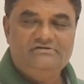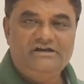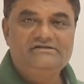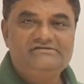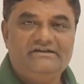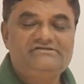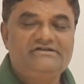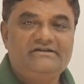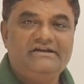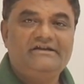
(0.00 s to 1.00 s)
that is
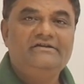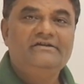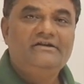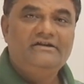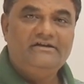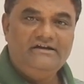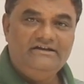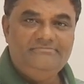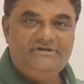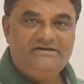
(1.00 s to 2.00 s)
inserting a
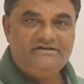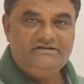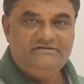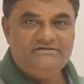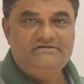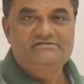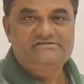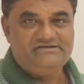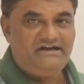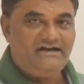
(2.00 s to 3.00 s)
element in the
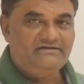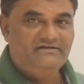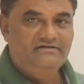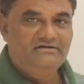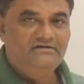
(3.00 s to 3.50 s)
stack.